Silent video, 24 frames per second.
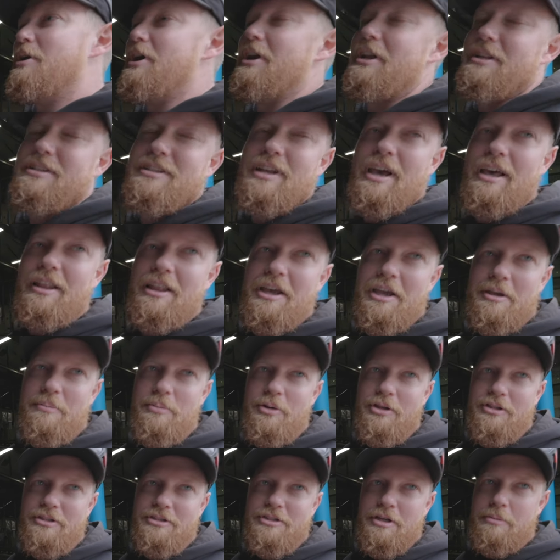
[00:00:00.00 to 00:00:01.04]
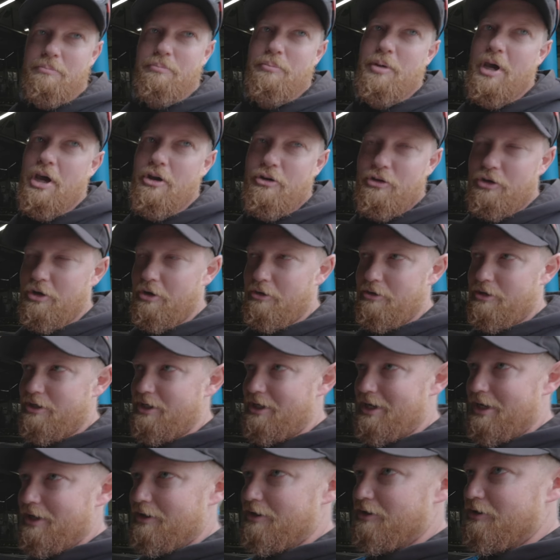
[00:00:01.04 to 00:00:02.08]
But it's not like putting some powder coated
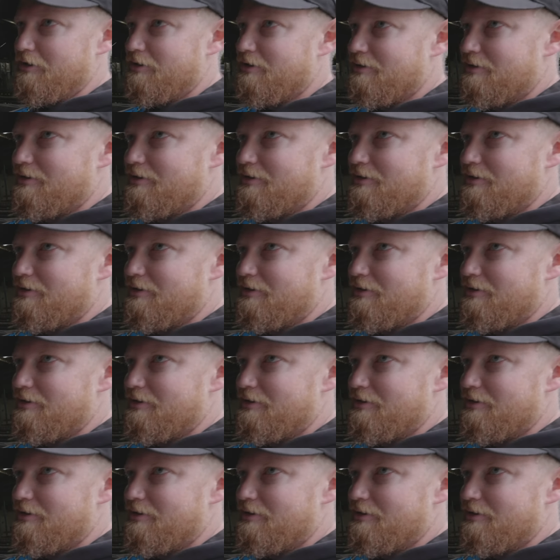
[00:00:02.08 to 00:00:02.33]
together.